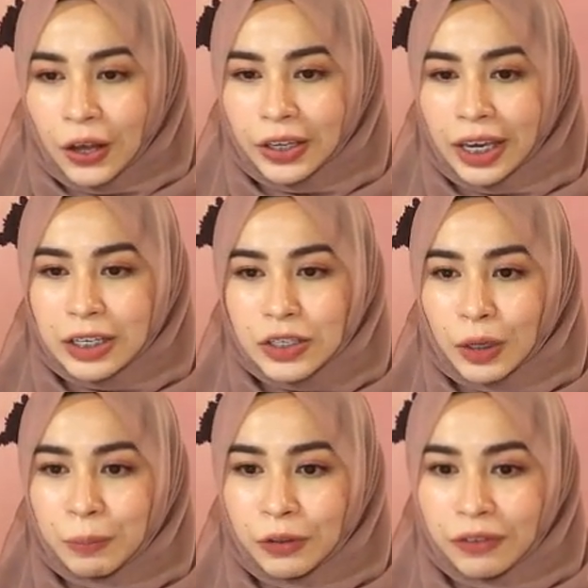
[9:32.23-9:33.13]
Okay,
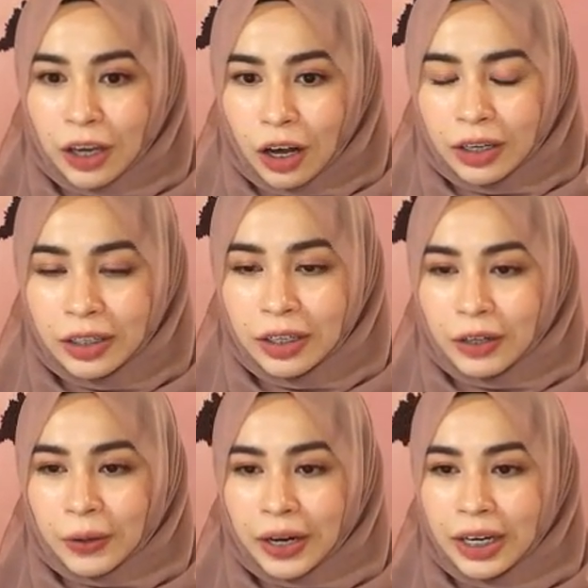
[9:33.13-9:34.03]
so moving on.
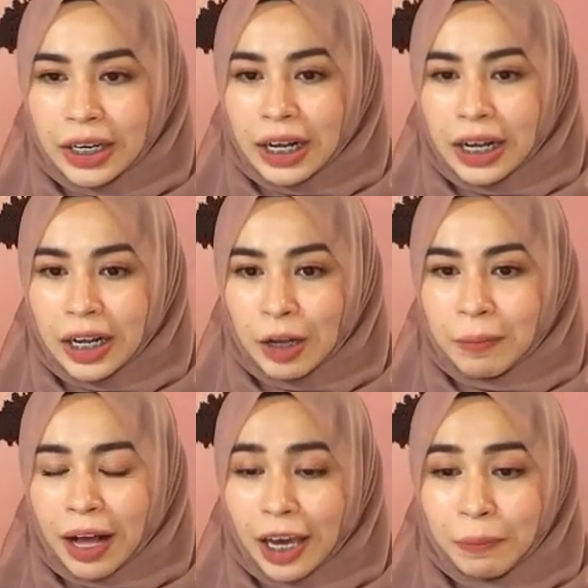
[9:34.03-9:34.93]
All right,
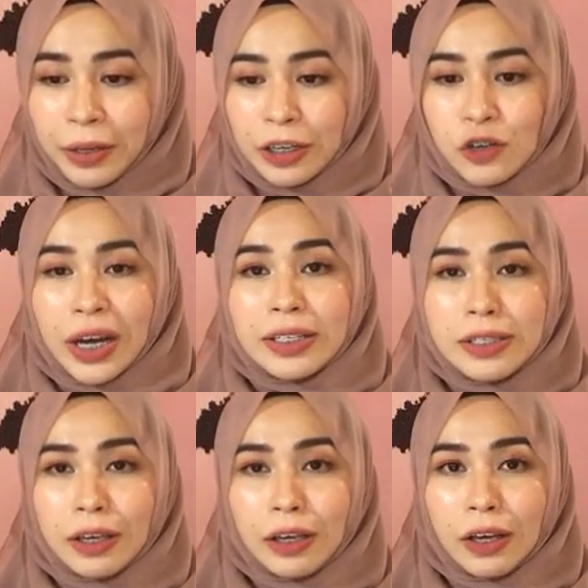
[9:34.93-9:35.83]
IP address.